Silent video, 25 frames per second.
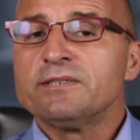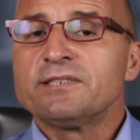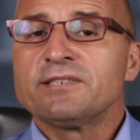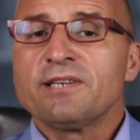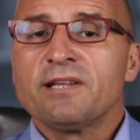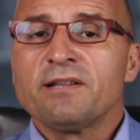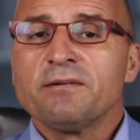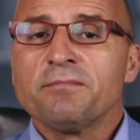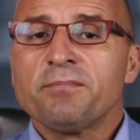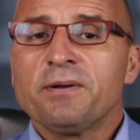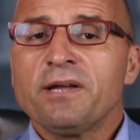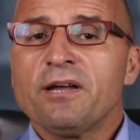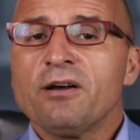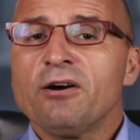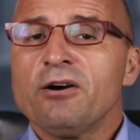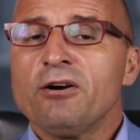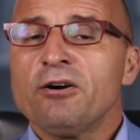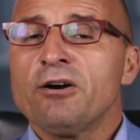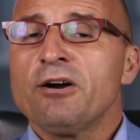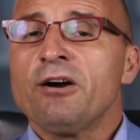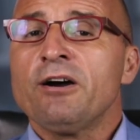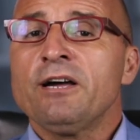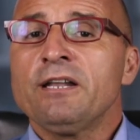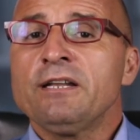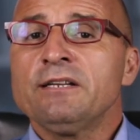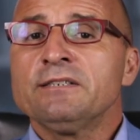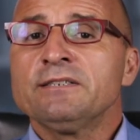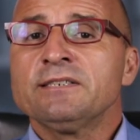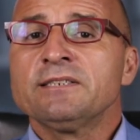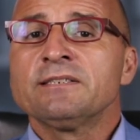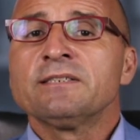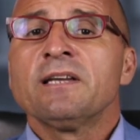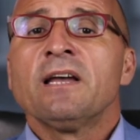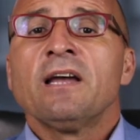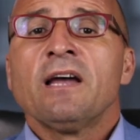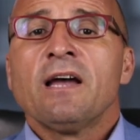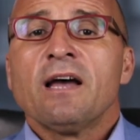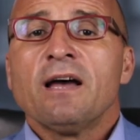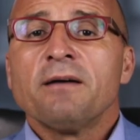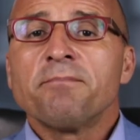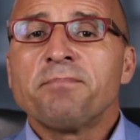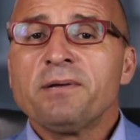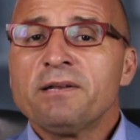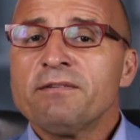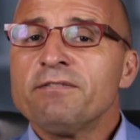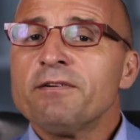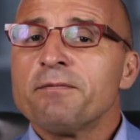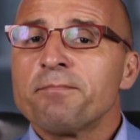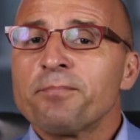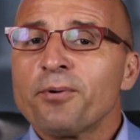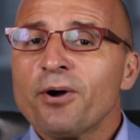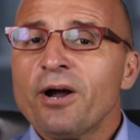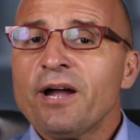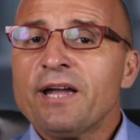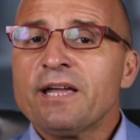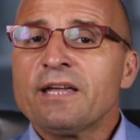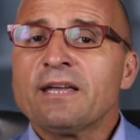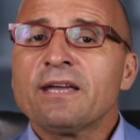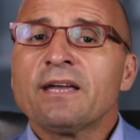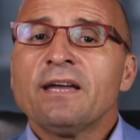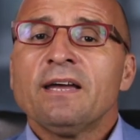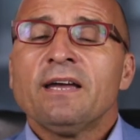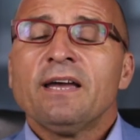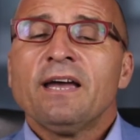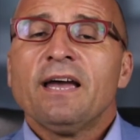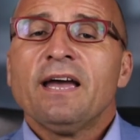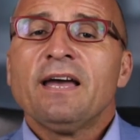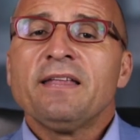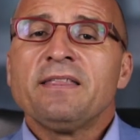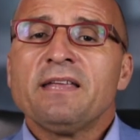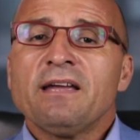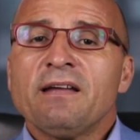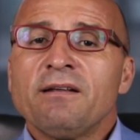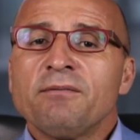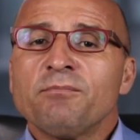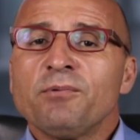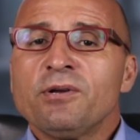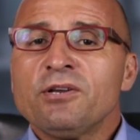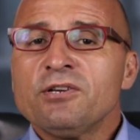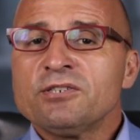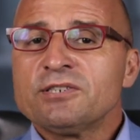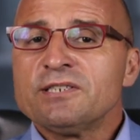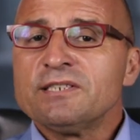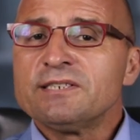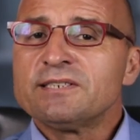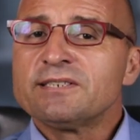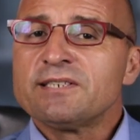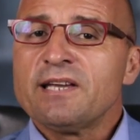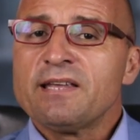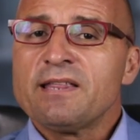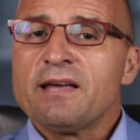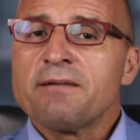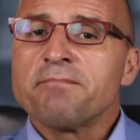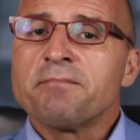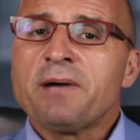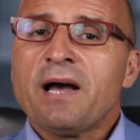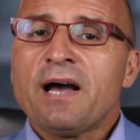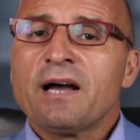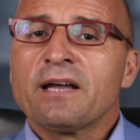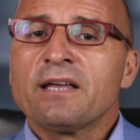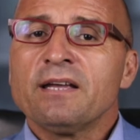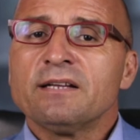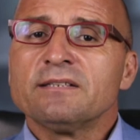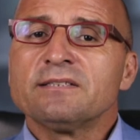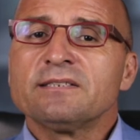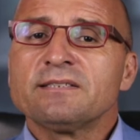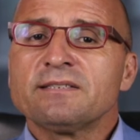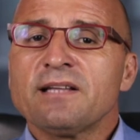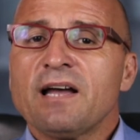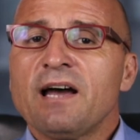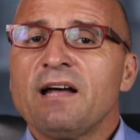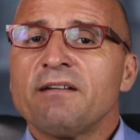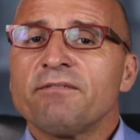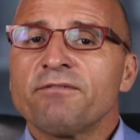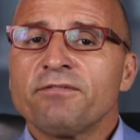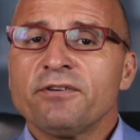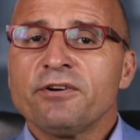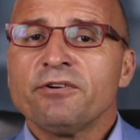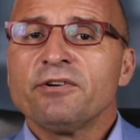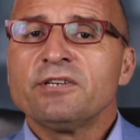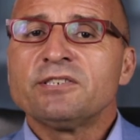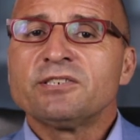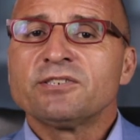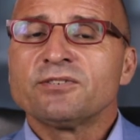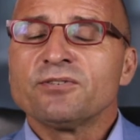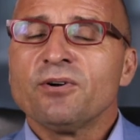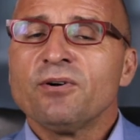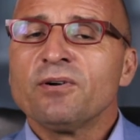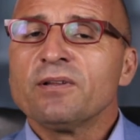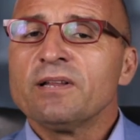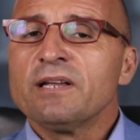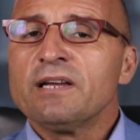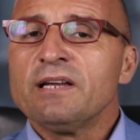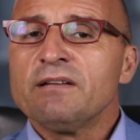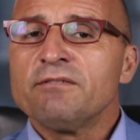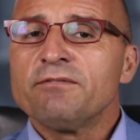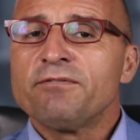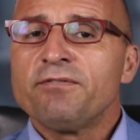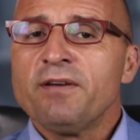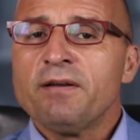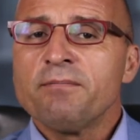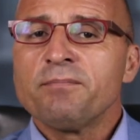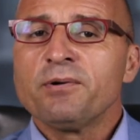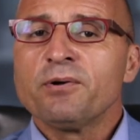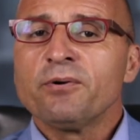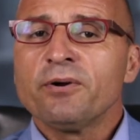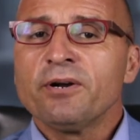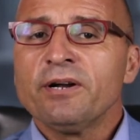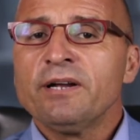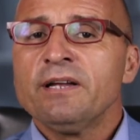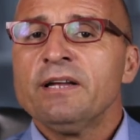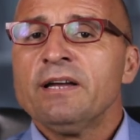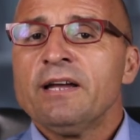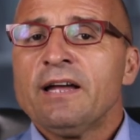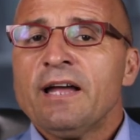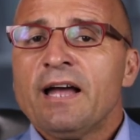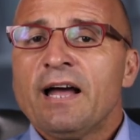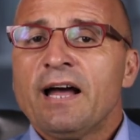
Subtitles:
So there'll be a hiatus, a bit of a break, and then we usually see that market start very strongly in February.